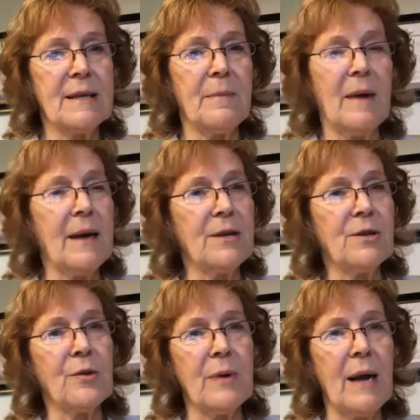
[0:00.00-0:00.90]
And I had
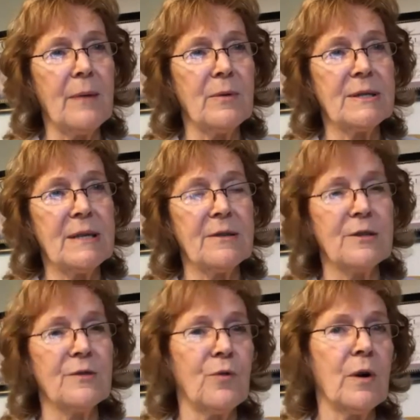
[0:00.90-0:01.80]
three Irish
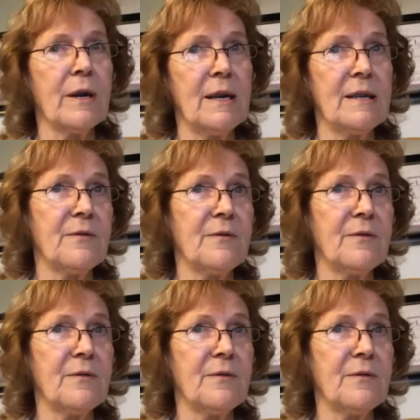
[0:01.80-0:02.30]
setters, four kids,